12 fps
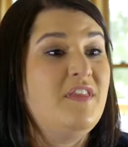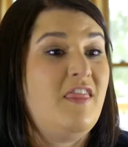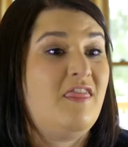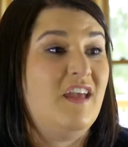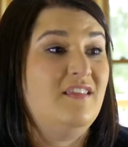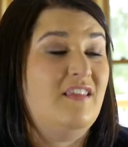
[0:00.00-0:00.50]
that
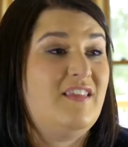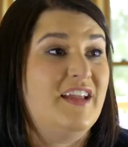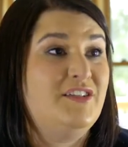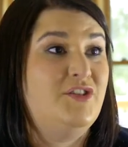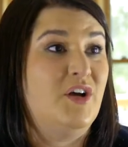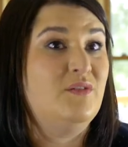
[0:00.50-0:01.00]
think that they
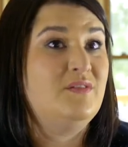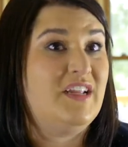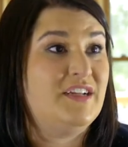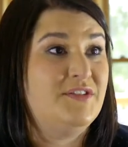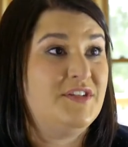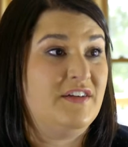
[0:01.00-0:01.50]
don't
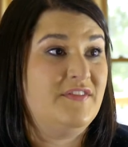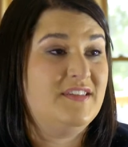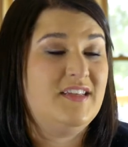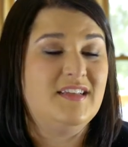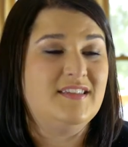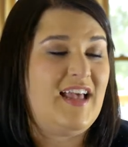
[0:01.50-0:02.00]
need
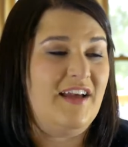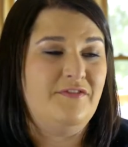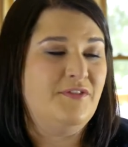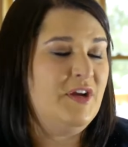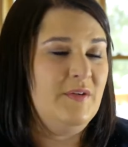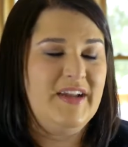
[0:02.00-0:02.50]
services have
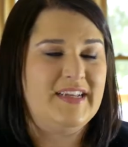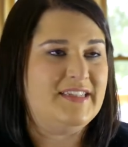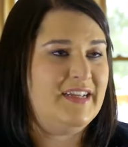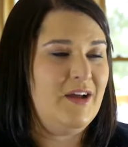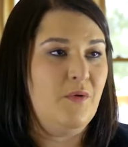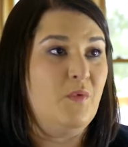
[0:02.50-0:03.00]
no
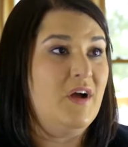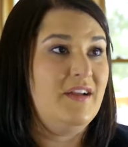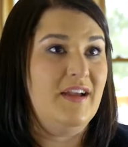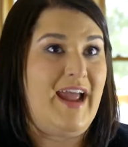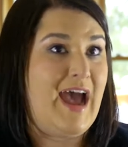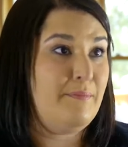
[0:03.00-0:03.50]
idea what
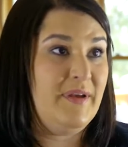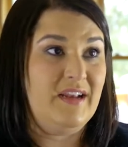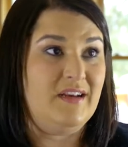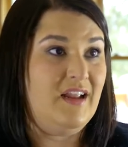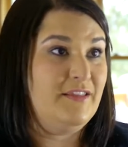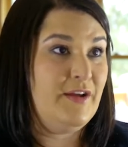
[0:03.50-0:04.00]
could
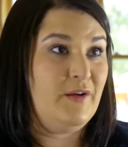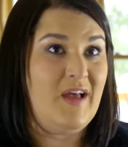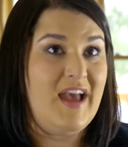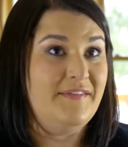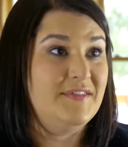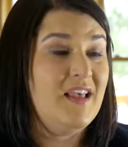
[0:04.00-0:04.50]
happen in their
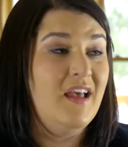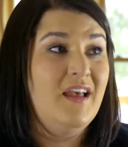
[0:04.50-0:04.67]
lives.